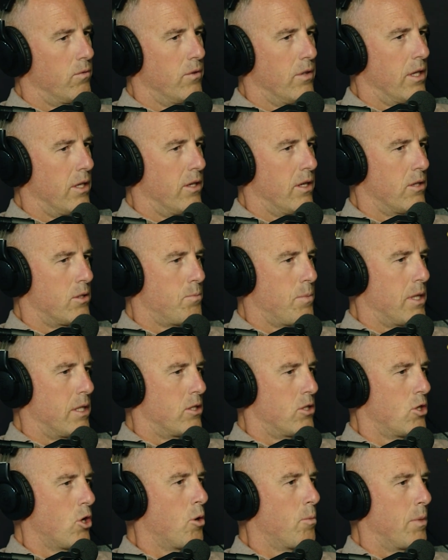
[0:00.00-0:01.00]
there's been
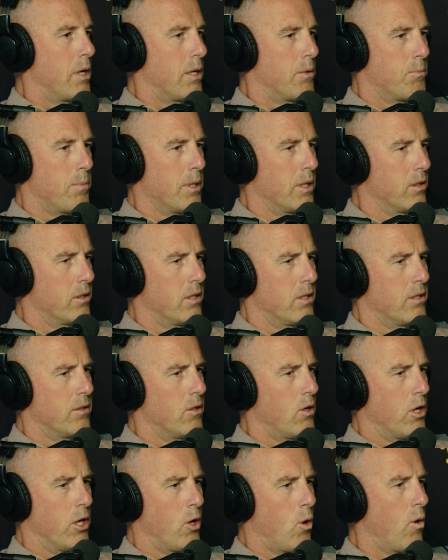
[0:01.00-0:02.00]
so many, build
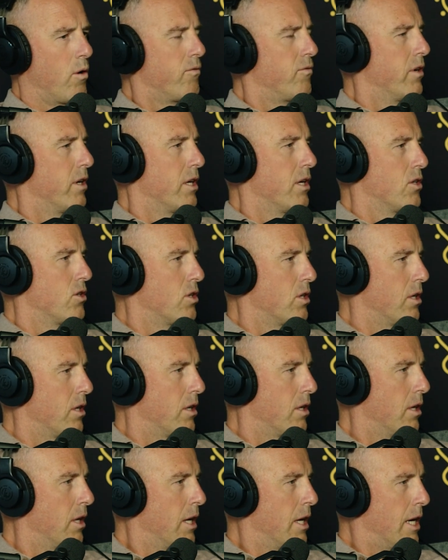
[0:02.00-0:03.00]
an orphanage
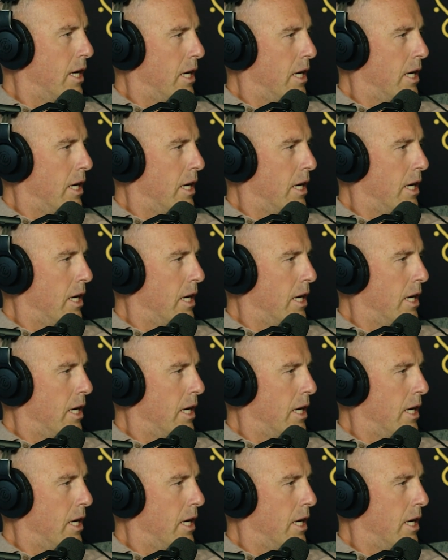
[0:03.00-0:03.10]
in